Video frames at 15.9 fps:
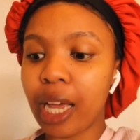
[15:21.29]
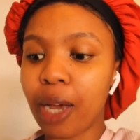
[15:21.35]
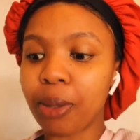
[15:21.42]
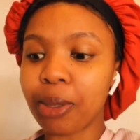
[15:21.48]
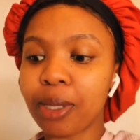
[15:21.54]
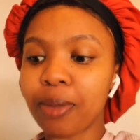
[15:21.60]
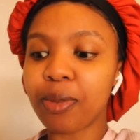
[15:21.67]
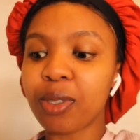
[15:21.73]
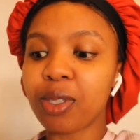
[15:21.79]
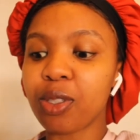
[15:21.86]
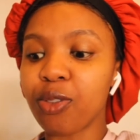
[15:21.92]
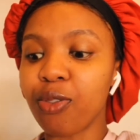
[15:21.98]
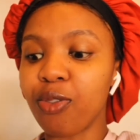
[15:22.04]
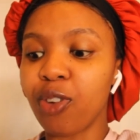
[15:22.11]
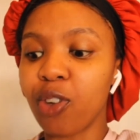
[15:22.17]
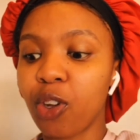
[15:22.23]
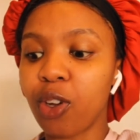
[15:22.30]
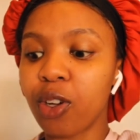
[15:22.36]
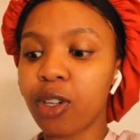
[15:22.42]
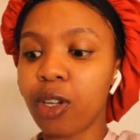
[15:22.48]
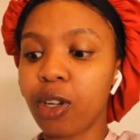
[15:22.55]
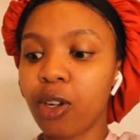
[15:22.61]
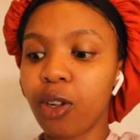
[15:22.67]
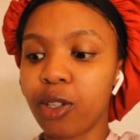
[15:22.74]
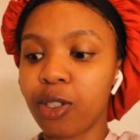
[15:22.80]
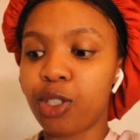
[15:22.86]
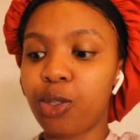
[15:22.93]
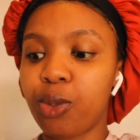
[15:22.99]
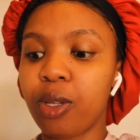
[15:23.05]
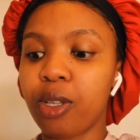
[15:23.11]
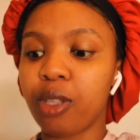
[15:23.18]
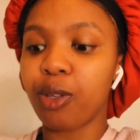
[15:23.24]
I was supposed to vlog
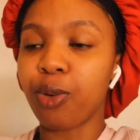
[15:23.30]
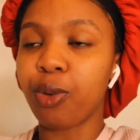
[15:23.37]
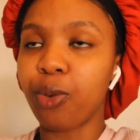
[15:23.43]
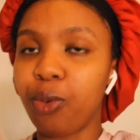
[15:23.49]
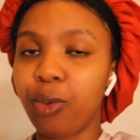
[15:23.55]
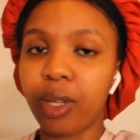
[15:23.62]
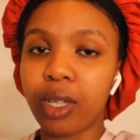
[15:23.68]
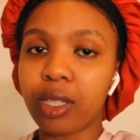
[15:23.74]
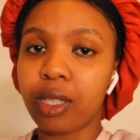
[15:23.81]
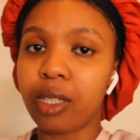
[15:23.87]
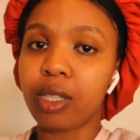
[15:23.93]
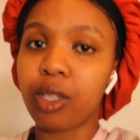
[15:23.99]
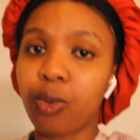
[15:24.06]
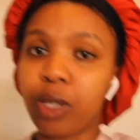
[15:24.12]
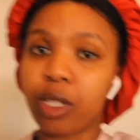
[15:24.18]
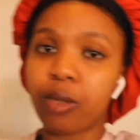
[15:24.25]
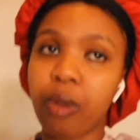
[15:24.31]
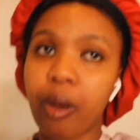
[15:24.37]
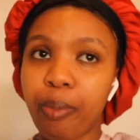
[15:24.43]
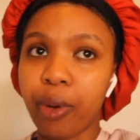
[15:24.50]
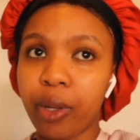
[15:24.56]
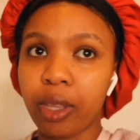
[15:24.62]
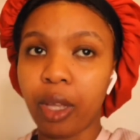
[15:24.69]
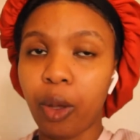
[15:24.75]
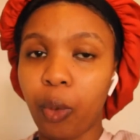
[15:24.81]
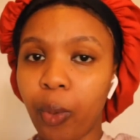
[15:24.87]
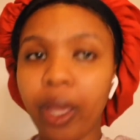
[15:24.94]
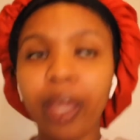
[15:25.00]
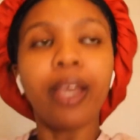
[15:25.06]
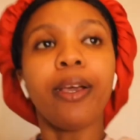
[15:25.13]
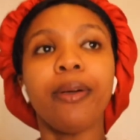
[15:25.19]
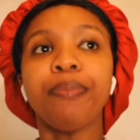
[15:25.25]
last week, the whole week, since it was my birthday
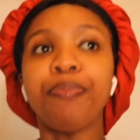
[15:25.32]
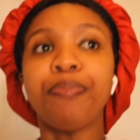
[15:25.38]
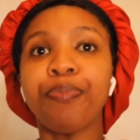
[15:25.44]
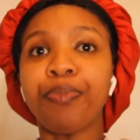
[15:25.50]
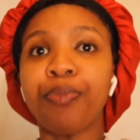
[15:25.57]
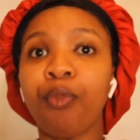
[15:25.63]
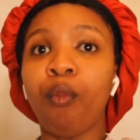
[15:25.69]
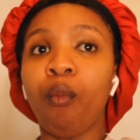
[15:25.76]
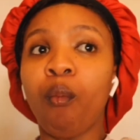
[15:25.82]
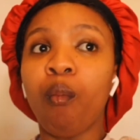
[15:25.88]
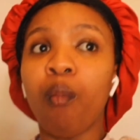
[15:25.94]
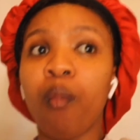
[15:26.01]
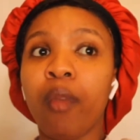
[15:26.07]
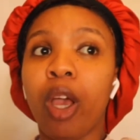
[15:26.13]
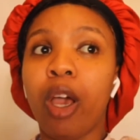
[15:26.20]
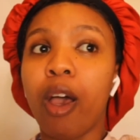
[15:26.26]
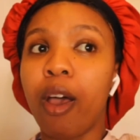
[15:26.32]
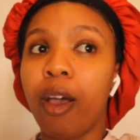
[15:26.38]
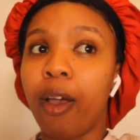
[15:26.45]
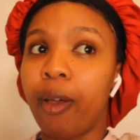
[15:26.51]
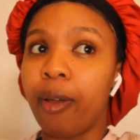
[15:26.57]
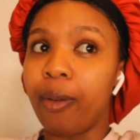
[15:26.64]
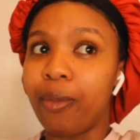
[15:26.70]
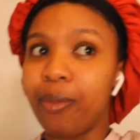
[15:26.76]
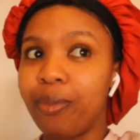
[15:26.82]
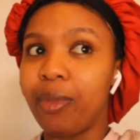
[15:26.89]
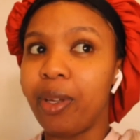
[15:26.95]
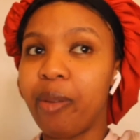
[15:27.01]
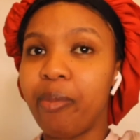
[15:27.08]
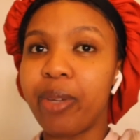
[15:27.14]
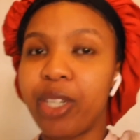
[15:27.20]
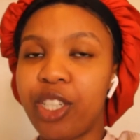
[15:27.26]
week.
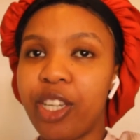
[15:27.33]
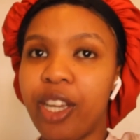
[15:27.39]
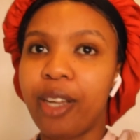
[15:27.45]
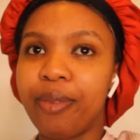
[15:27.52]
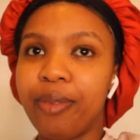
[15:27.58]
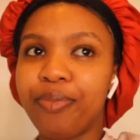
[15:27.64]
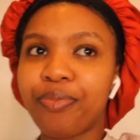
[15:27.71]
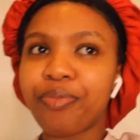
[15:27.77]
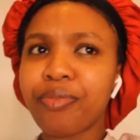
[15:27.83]
But yeah.